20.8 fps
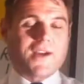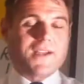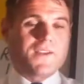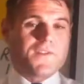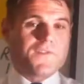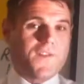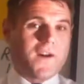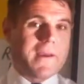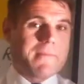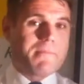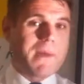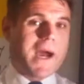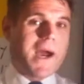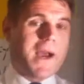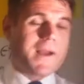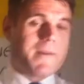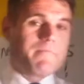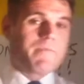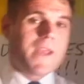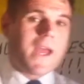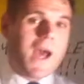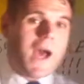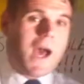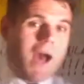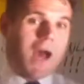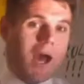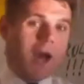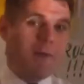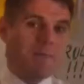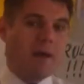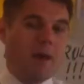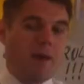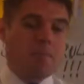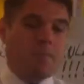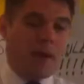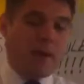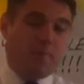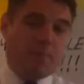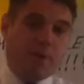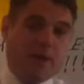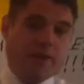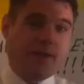Tried to fight back
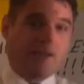by